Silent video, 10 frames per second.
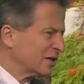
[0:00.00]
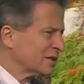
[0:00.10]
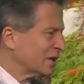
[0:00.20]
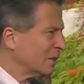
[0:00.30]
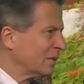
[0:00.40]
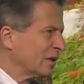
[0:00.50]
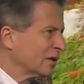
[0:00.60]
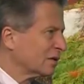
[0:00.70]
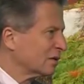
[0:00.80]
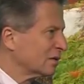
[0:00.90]
all the same
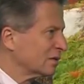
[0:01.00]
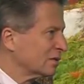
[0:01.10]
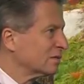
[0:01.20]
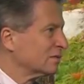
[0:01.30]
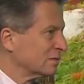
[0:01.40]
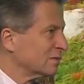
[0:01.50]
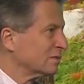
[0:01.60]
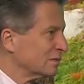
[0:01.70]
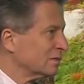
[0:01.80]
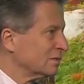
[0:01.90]
thing. It is all
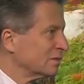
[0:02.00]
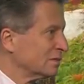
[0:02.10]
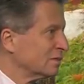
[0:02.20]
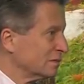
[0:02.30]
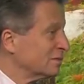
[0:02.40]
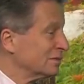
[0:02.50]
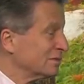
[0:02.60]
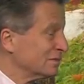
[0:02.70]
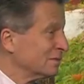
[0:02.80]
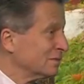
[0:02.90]
the same
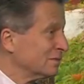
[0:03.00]
thing.